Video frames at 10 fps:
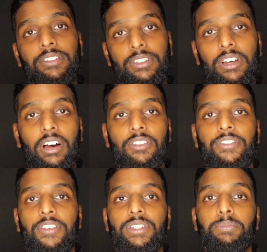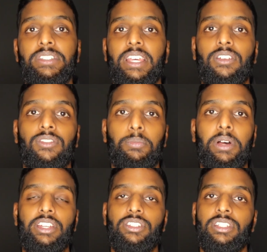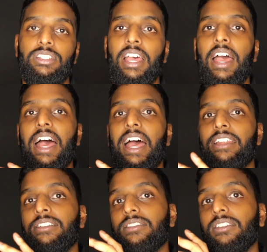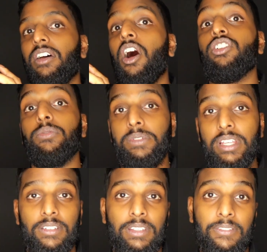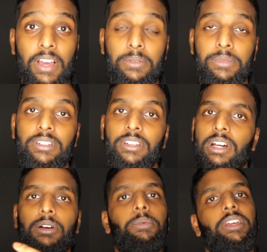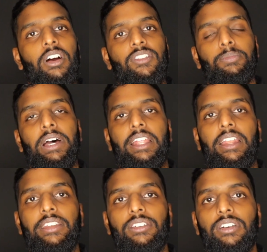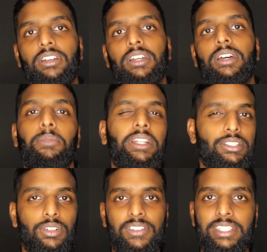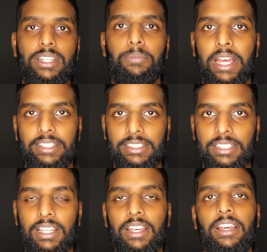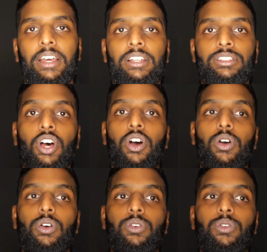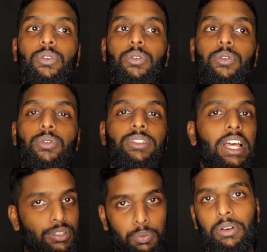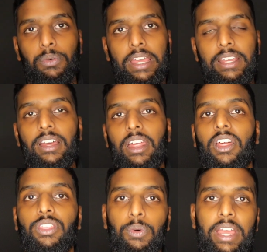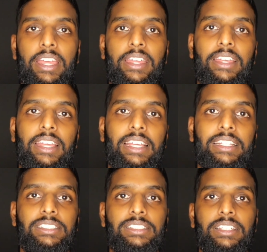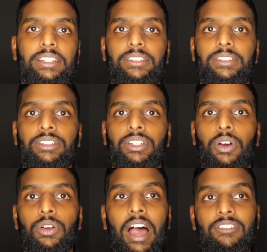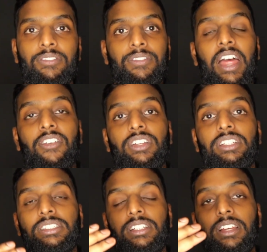the other 50% of the purchase and 100% of the development will be covered by the lender. But this obviously depends. So that's one way. Another way is having various